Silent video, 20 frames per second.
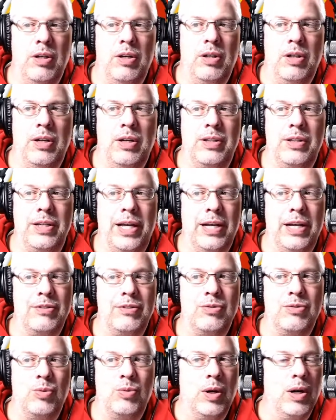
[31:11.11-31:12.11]
And guess
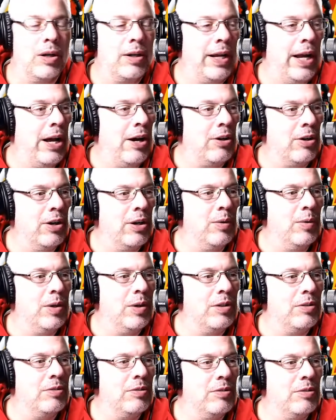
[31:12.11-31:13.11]
where Calgary
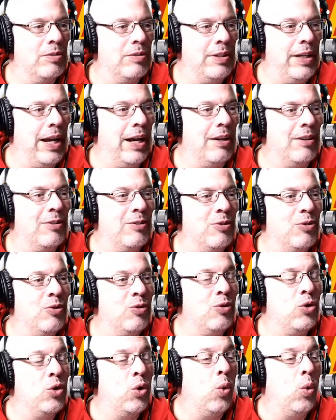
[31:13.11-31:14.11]
was? Yeah,
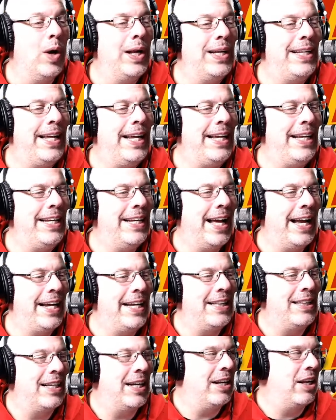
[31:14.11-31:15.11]

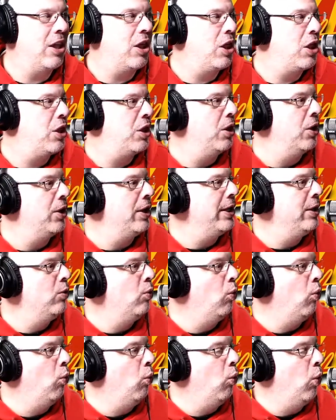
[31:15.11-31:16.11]
29th out of
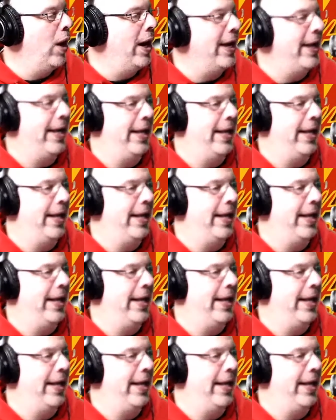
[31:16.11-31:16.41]
31.